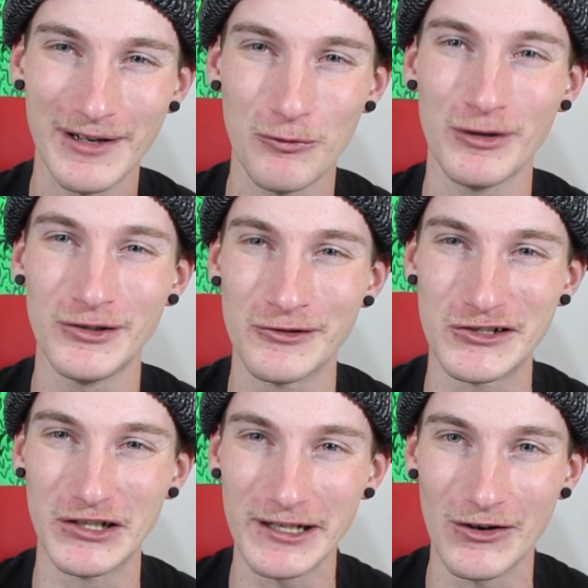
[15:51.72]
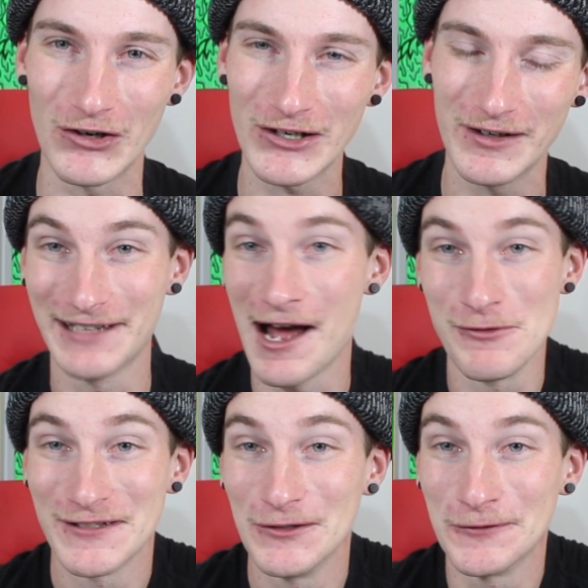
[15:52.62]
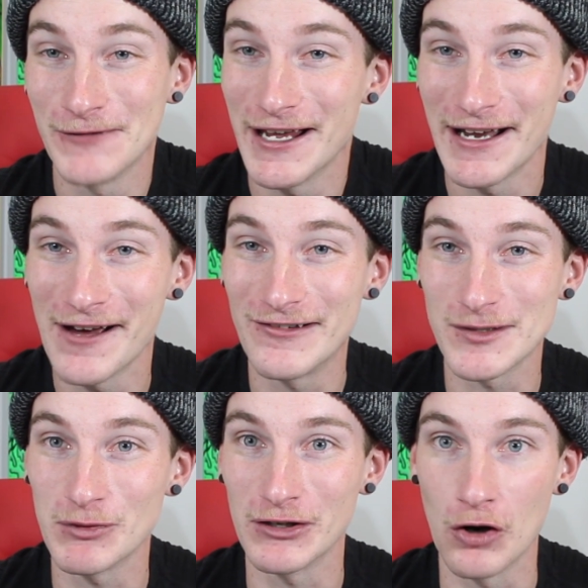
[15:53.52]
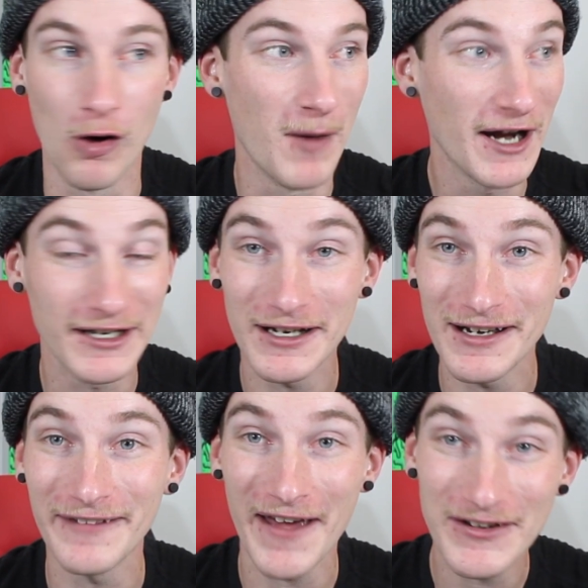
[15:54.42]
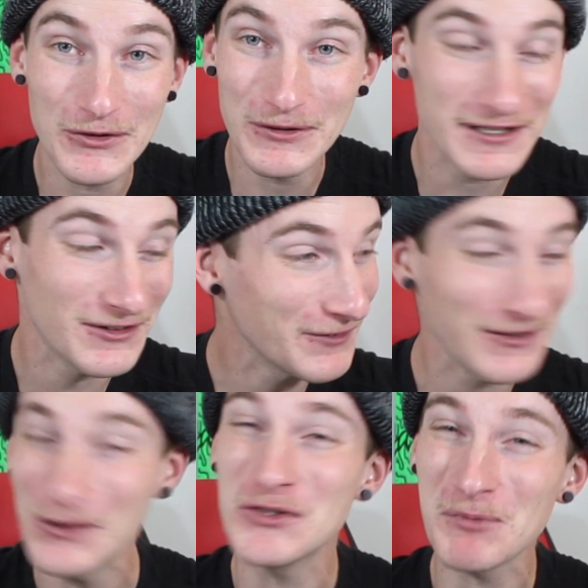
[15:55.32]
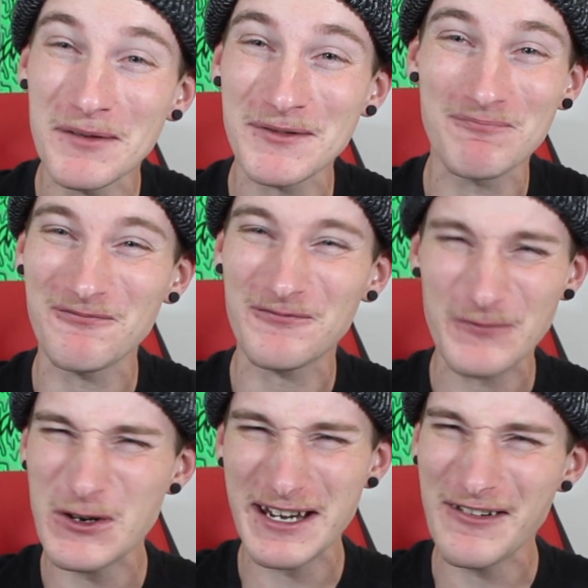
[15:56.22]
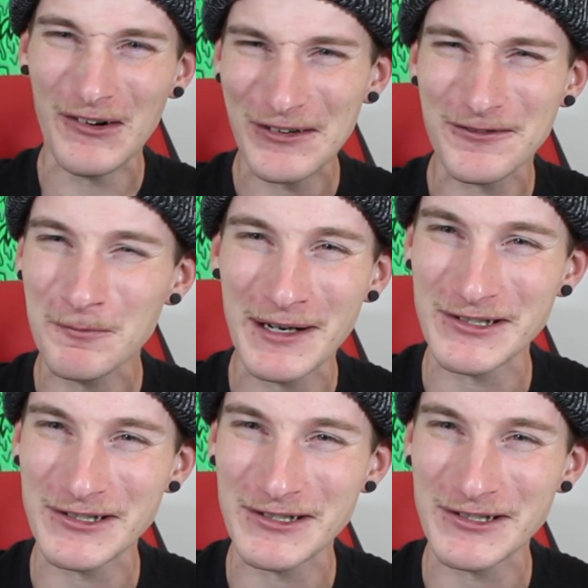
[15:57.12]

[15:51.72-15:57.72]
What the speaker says: I don't want your shitty art. I would still fan out and just be like, oh my god, that dude did all the Goosebumps freaking art from my